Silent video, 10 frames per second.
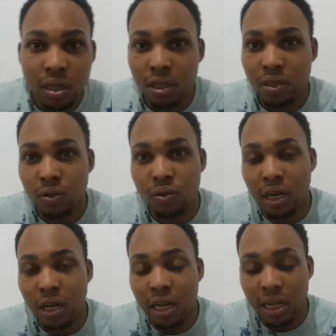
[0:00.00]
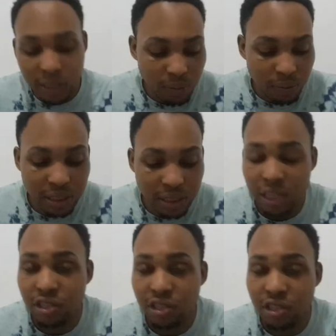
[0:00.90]
utilize the comment
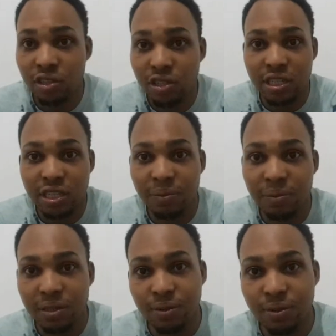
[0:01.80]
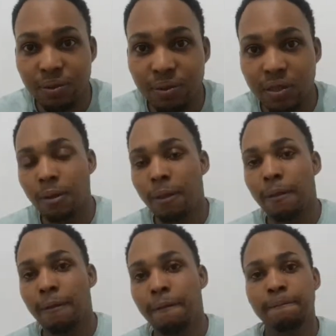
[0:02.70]
section just to see me. See what I say?
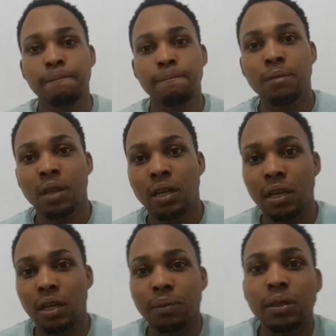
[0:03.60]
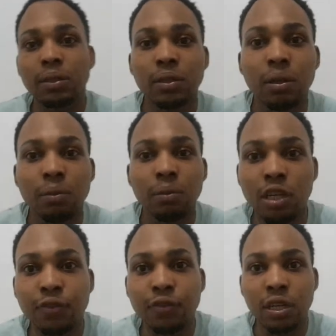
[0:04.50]
Yeah man. But
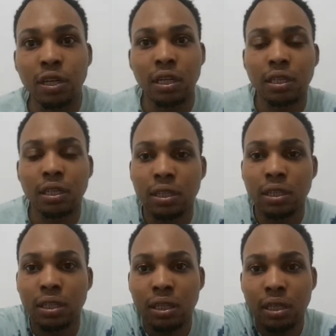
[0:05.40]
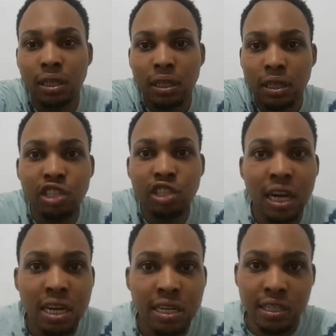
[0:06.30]
differently, the 3
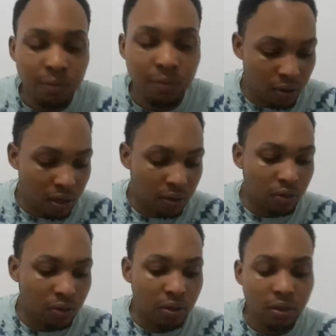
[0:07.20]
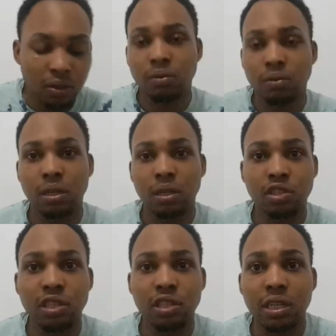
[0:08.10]
artists are going good. Well, the
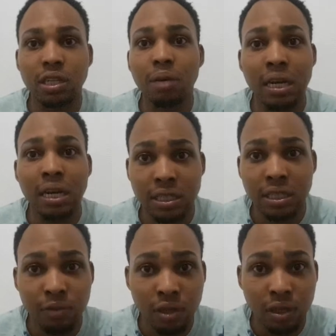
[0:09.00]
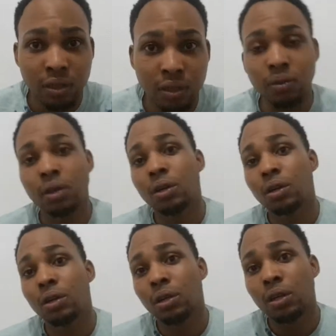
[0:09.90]
3 top artists right now,
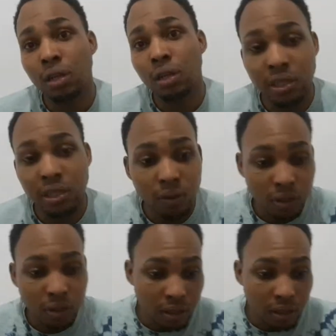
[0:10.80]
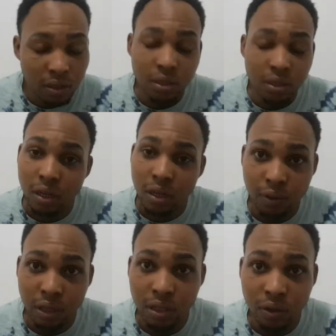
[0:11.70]
excluding a
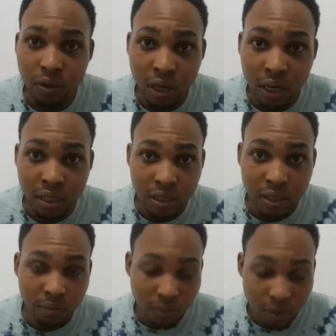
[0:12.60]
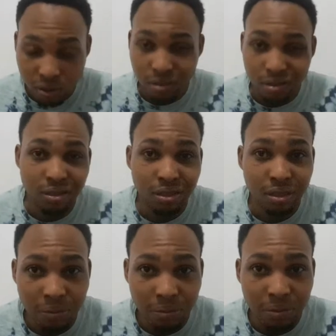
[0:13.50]
few of the younger artists, but
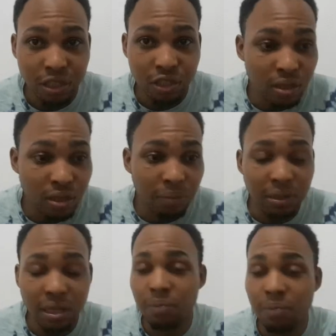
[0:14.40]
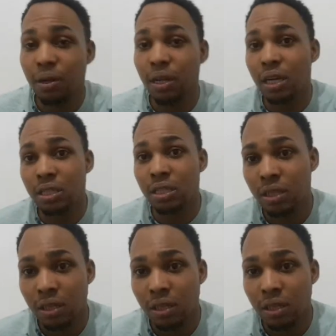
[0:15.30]
in terms of main players,